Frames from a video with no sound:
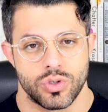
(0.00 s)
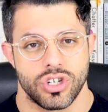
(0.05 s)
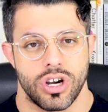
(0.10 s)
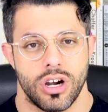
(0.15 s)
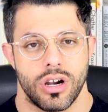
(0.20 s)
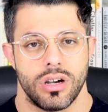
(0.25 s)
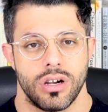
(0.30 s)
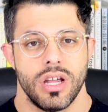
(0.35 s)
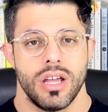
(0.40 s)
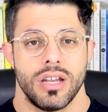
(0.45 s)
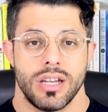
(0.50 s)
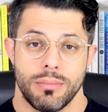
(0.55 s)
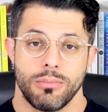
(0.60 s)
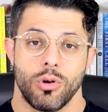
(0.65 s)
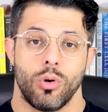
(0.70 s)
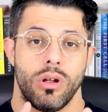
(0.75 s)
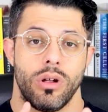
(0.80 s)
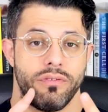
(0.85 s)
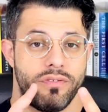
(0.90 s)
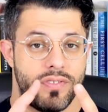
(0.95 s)
which are,
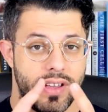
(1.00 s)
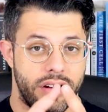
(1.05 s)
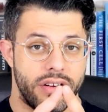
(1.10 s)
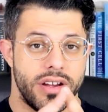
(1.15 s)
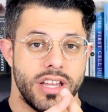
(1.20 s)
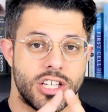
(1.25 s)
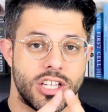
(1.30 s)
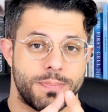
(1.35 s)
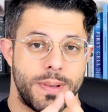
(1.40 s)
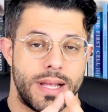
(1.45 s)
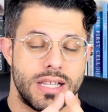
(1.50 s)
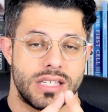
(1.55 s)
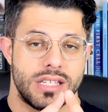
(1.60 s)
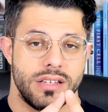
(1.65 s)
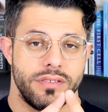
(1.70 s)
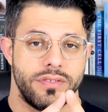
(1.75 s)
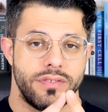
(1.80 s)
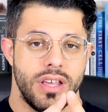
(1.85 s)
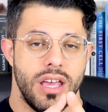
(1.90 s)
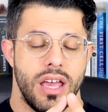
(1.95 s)
number one, very
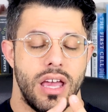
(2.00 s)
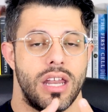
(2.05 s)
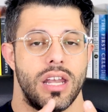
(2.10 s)
expensive,